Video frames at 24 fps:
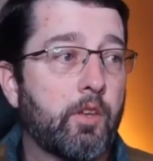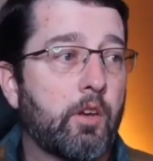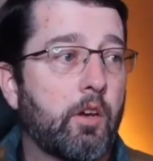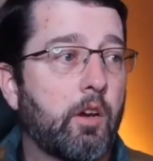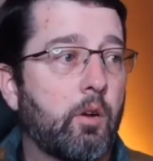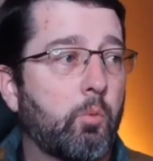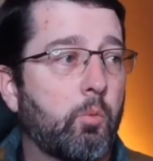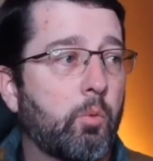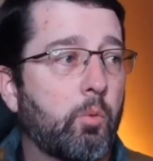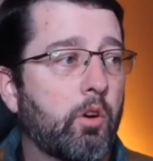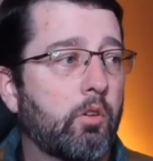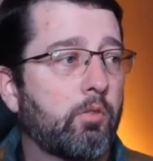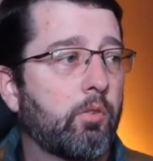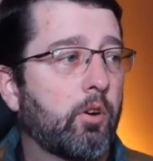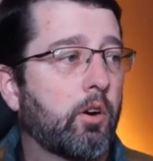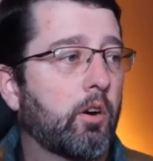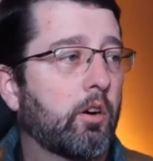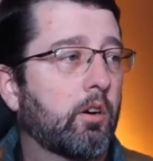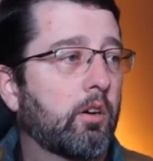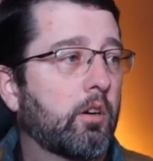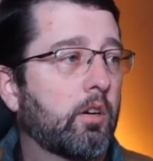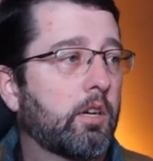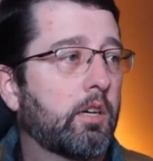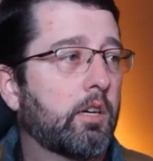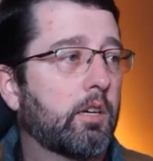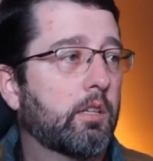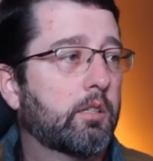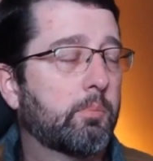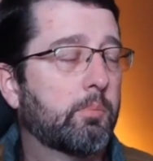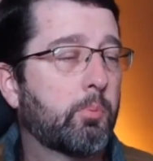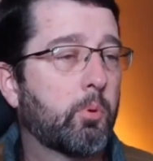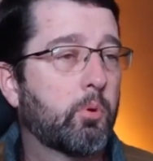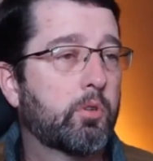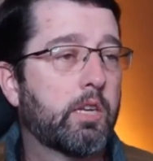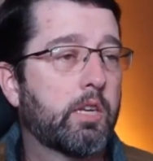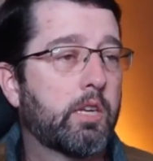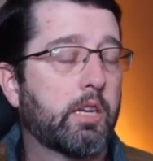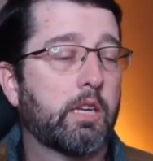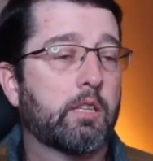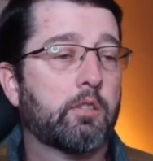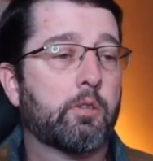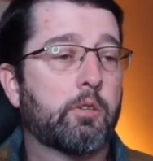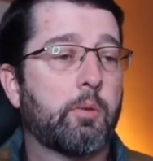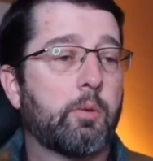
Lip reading: on one of our support tickets.